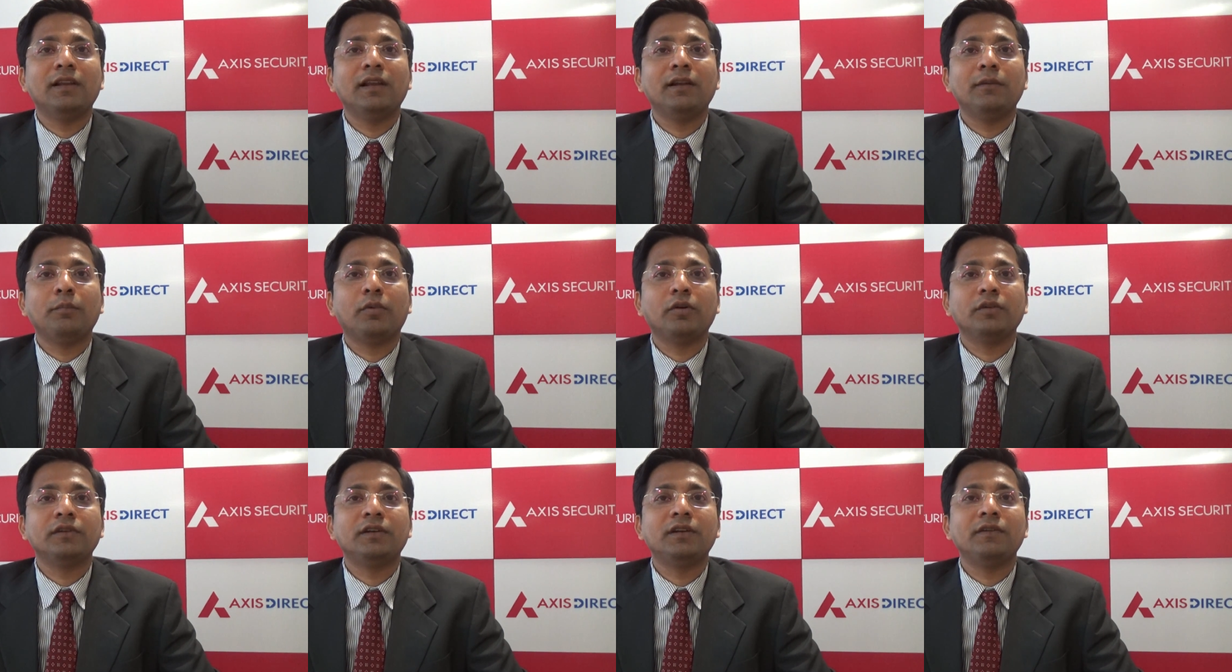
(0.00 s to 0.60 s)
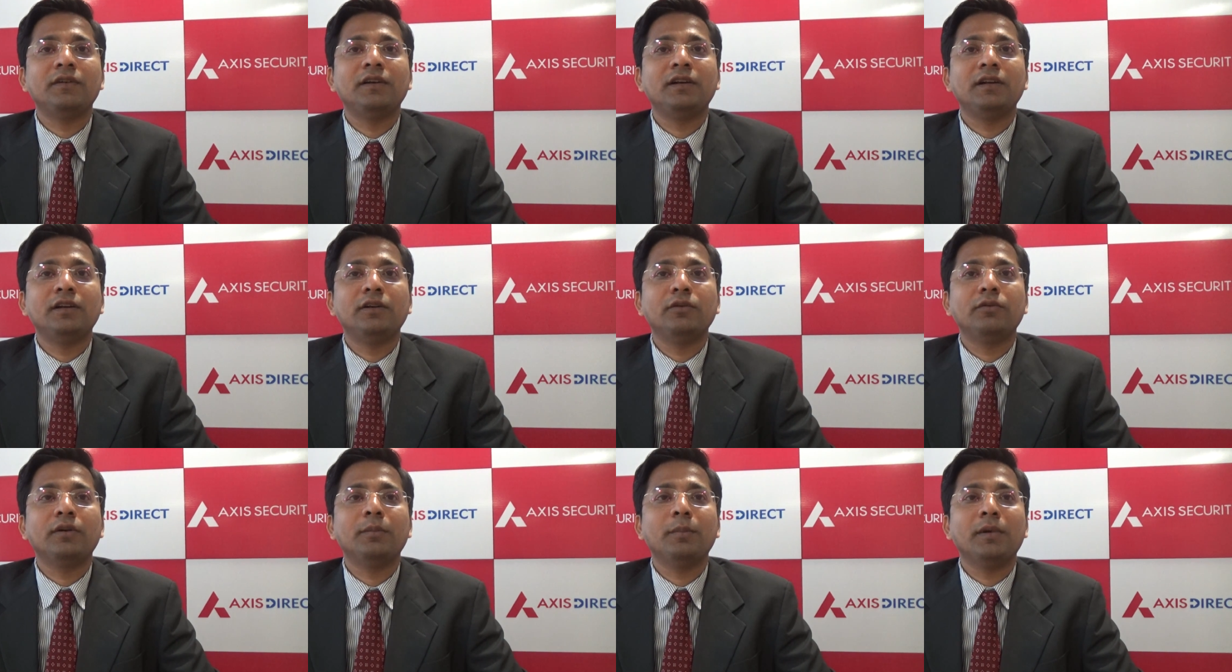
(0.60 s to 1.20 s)
then positivity
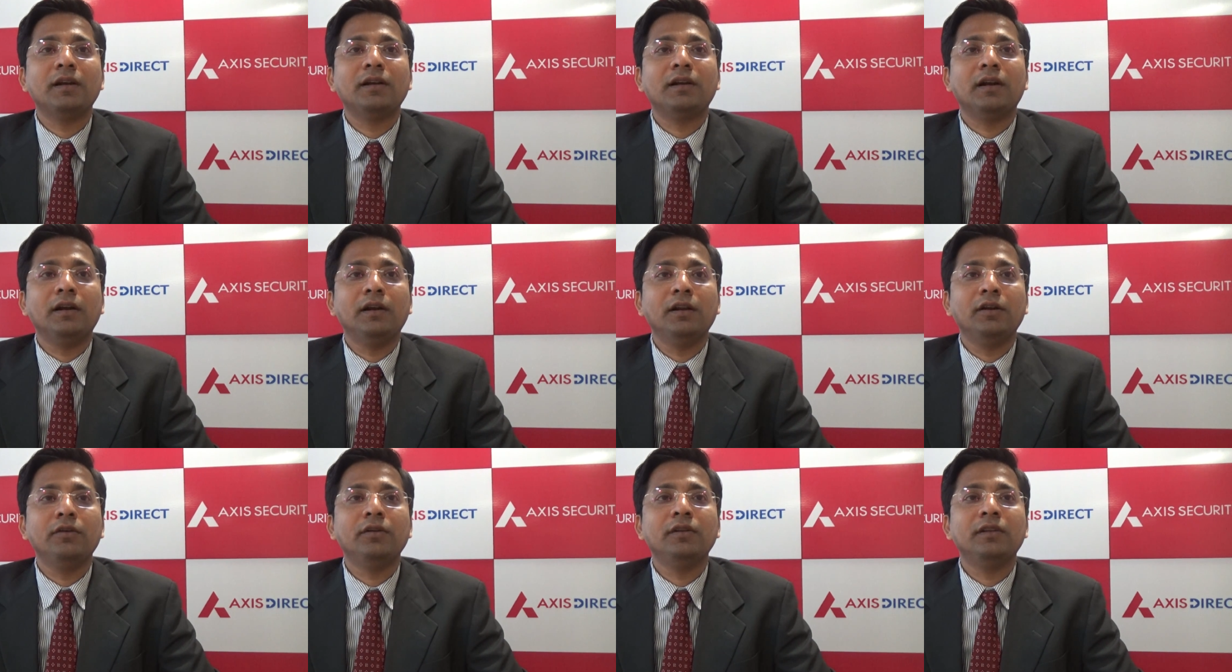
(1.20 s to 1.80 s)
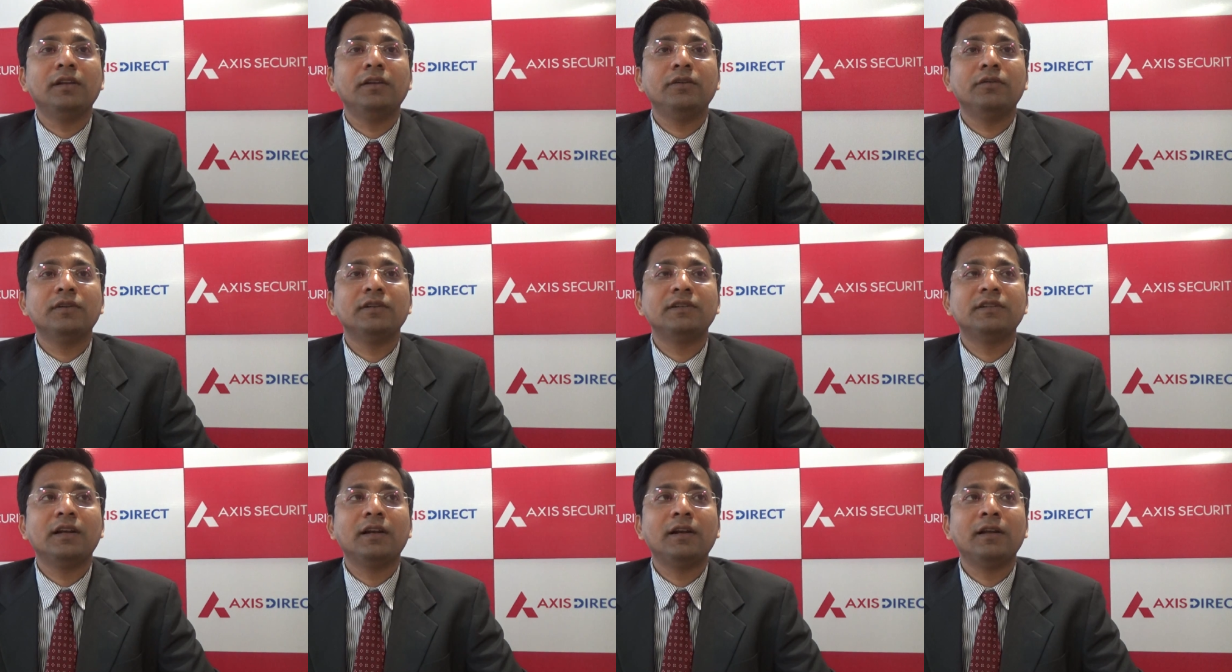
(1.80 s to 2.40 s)
to remain continue in the
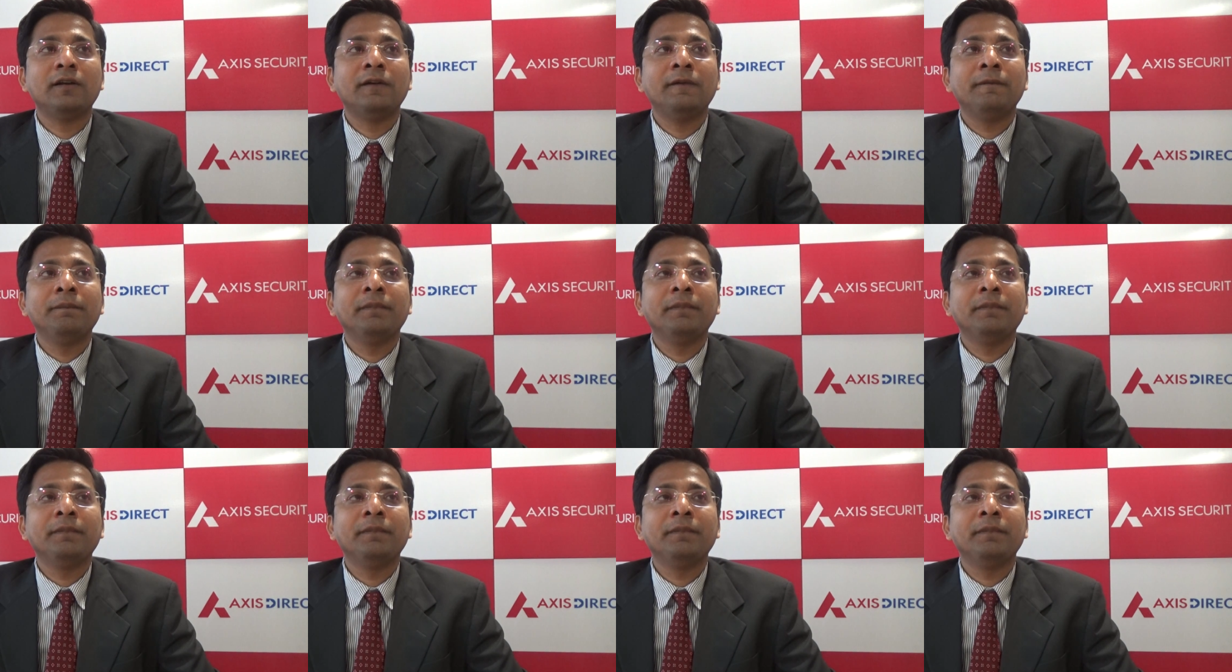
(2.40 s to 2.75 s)
USDINR.